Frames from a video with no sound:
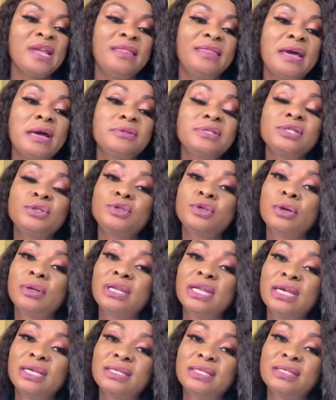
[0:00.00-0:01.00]
thousand
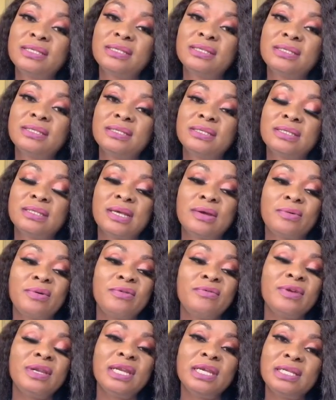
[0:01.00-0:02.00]
dollars
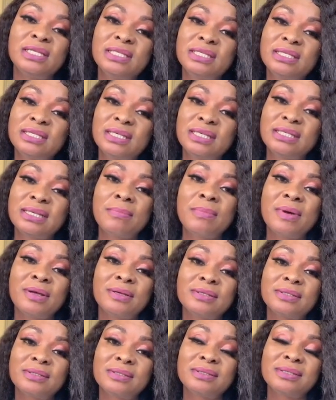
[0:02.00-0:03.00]
equivalent is
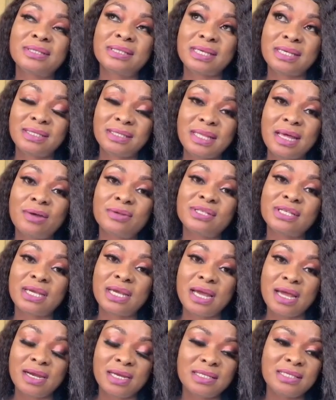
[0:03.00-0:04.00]
about 6,000
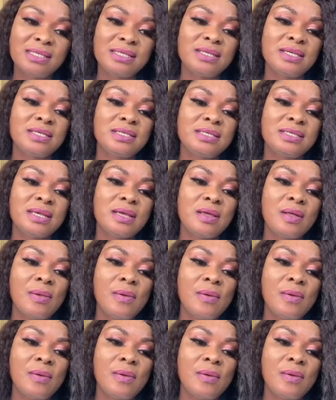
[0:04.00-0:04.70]
Ghana cedis